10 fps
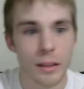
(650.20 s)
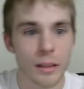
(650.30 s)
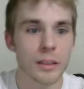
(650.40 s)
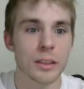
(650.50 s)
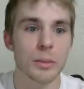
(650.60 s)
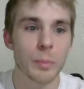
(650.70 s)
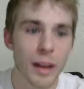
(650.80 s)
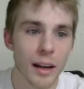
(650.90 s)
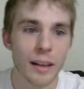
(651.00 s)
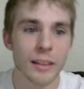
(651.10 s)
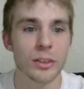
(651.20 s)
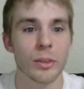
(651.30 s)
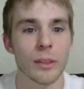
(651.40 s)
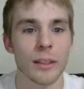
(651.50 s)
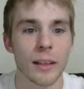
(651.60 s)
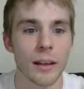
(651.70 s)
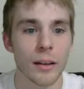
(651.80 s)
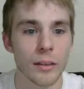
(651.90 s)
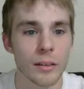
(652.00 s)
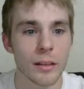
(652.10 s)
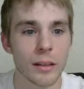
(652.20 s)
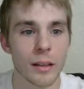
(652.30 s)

SPY is only down